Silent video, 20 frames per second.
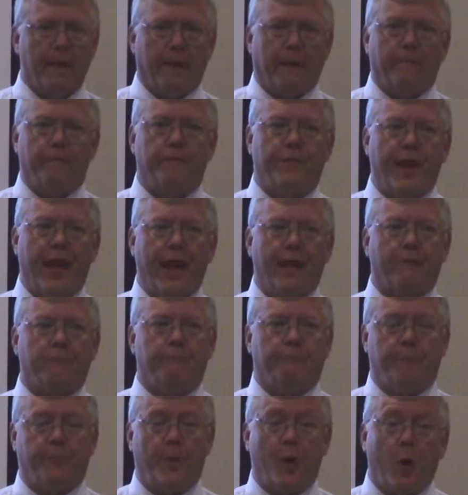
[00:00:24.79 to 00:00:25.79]
In fact,
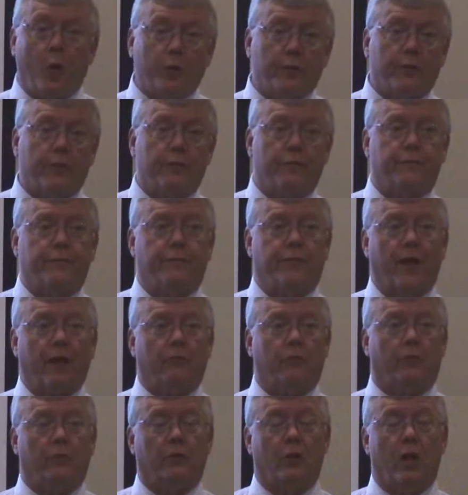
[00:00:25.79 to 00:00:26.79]
both the
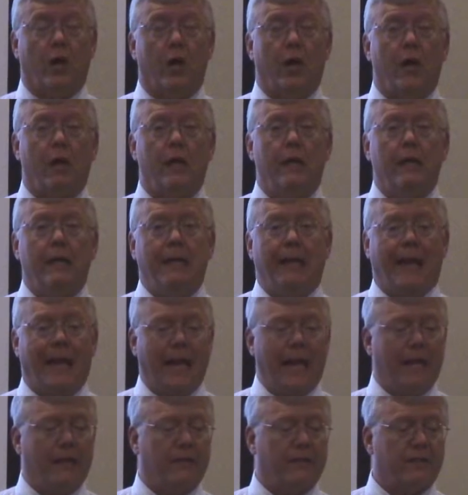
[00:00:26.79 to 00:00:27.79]
federal law
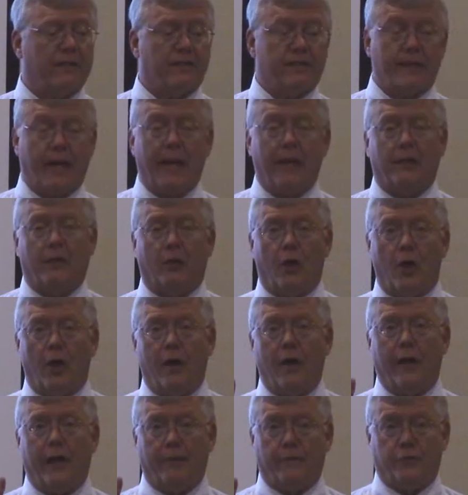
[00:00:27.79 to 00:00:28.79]
and the state
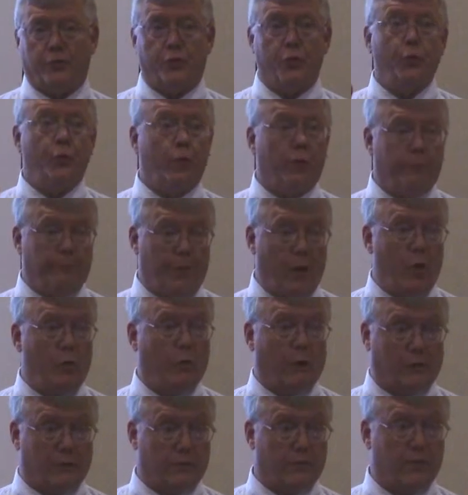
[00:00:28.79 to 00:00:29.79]
law have two
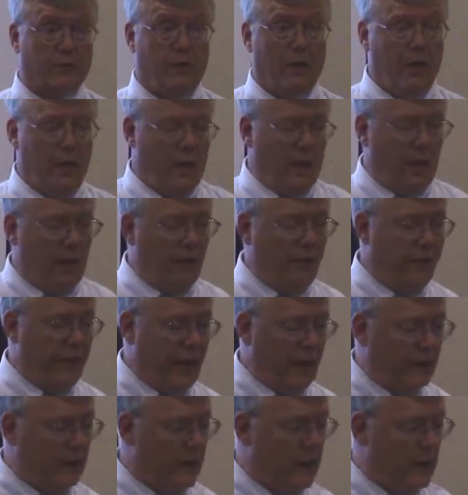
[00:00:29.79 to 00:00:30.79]
components of
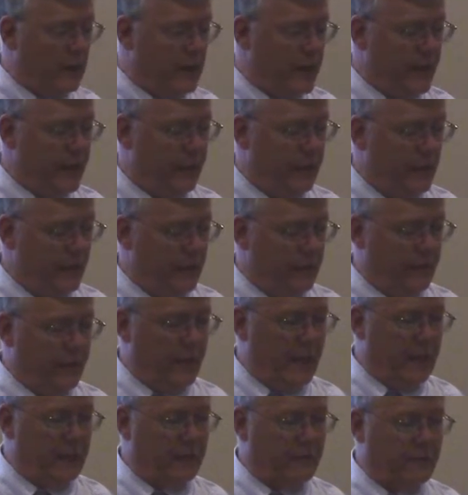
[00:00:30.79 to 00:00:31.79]
LRE
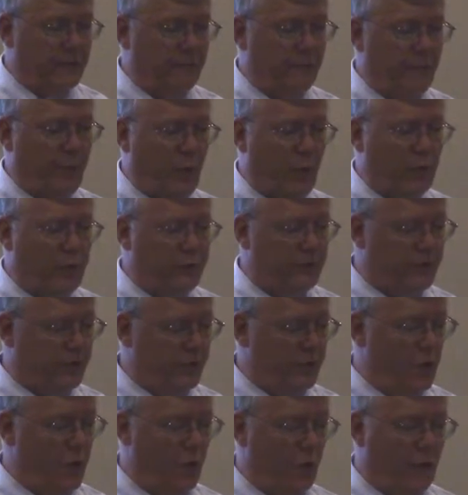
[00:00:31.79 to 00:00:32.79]
that it's important to
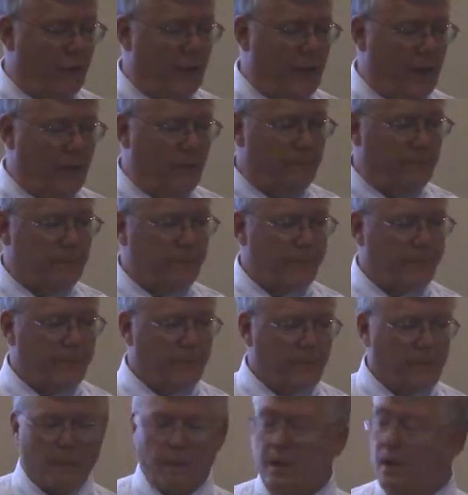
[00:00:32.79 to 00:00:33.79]
know about.
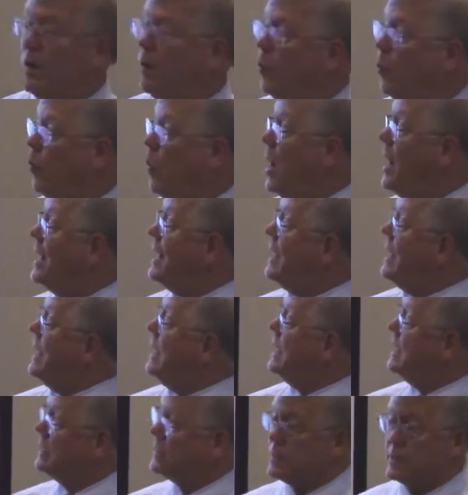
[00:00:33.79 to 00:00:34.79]
One
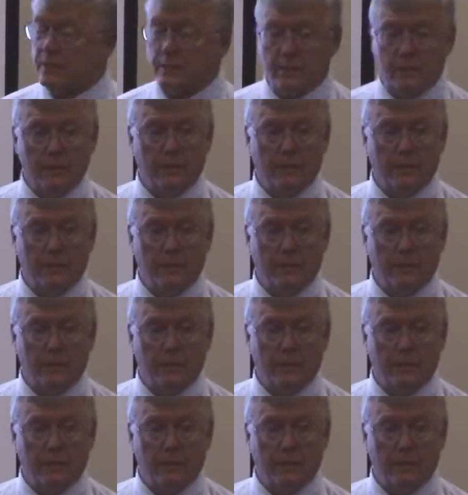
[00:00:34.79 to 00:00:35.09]
is